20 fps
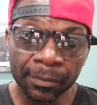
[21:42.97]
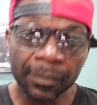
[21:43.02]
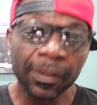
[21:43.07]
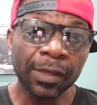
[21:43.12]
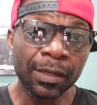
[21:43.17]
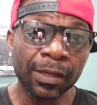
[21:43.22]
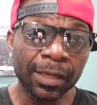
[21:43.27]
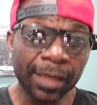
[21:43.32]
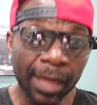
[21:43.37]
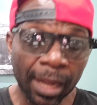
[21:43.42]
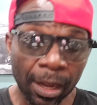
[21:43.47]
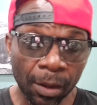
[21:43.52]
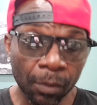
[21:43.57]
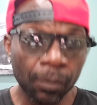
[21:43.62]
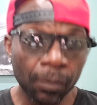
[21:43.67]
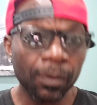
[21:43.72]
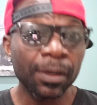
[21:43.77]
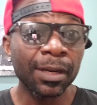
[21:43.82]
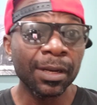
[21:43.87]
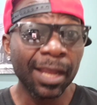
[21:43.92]
Now,
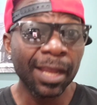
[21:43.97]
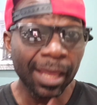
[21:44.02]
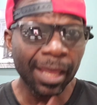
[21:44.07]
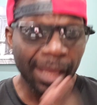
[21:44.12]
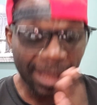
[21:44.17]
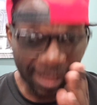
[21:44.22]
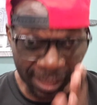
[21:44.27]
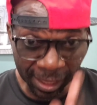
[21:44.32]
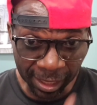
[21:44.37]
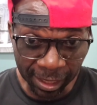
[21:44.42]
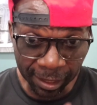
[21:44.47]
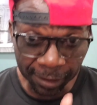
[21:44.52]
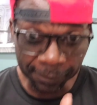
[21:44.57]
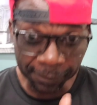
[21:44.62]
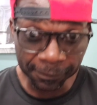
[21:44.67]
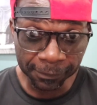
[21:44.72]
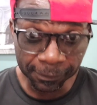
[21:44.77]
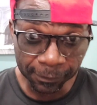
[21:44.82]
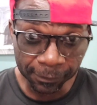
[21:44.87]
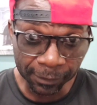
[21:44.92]

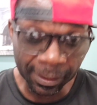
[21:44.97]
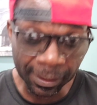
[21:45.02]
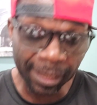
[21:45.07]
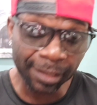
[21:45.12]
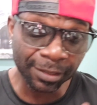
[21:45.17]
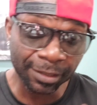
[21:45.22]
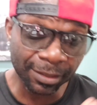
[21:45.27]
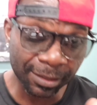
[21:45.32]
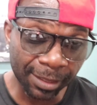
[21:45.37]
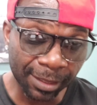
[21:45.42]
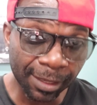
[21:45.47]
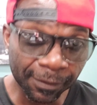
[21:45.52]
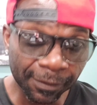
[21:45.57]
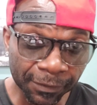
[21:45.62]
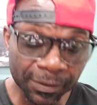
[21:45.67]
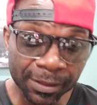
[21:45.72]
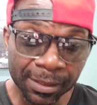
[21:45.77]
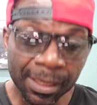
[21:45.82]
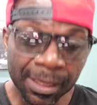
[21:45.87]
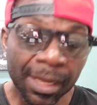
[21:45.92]
half that is left,